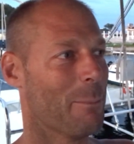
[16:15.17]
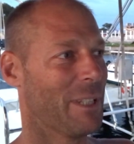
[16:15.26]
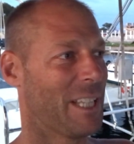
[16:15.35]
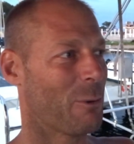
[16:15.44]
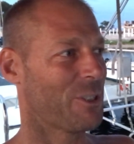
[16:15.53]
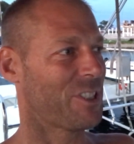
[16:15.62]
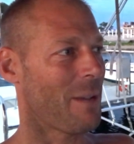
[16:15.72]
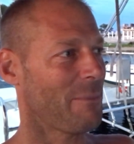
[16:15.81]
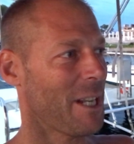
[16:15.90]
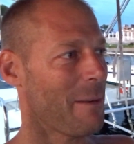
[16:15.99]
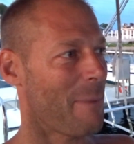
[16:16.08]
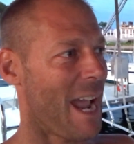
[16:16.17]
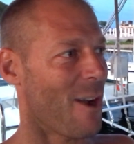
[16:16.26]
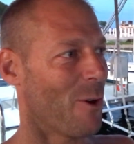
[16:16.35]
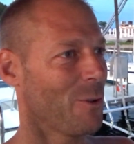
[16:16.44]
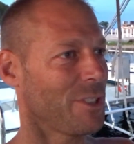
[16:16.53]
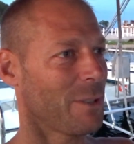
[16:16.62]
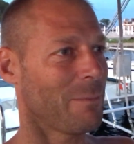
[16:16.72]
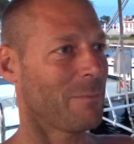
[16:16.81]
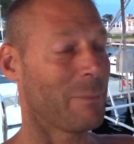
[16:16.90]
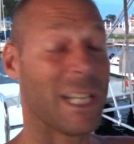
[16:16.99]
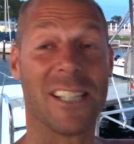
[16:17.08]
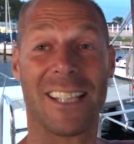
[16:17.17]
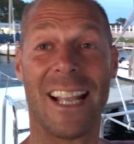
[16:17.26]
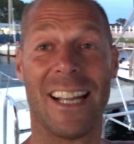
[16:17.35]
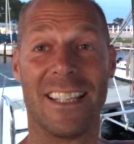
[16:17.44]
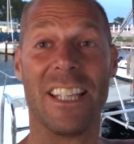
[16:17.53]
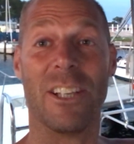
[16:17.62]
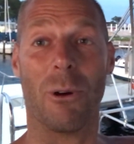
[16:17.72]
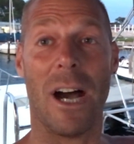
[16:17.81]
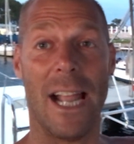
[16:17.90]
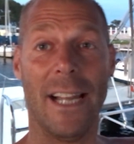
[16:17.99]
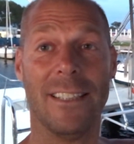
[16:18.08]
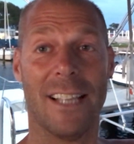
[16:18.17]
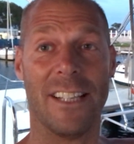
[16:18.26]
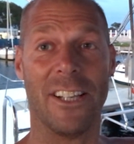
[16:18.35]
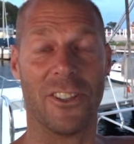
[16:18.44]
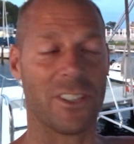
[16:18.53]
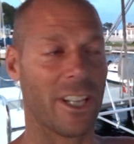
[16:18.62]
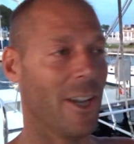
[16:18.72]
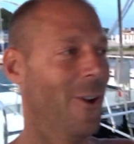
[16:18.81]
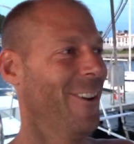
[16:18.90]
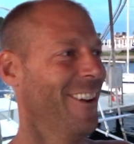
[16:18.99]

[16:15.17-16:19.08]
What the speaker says: But there was something about, because I got a DUI 10 years ago.